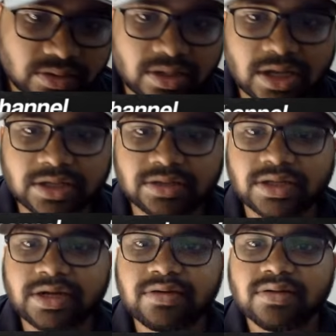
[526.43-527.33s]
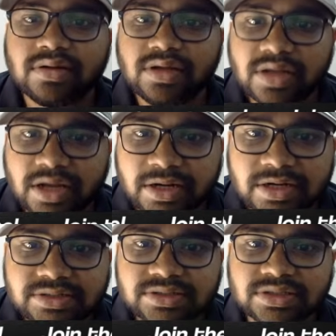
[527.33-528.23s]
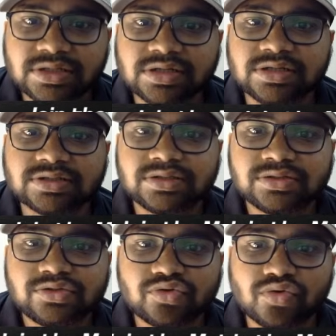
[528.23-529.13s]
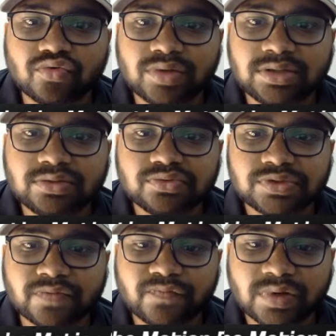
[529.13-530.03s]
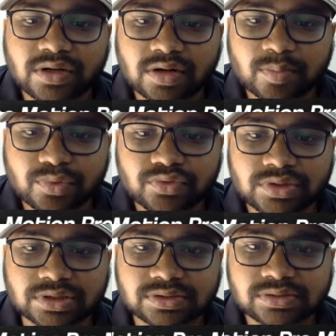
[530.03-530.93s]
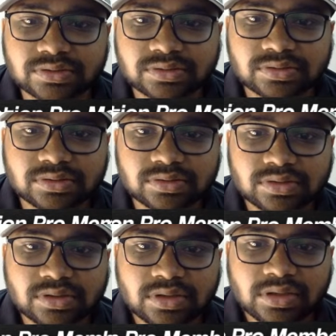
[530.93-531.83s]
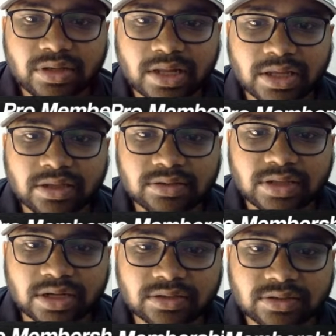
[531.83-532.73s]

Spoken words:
like that. And let's increase the stroke width to somewhere up to this, like that.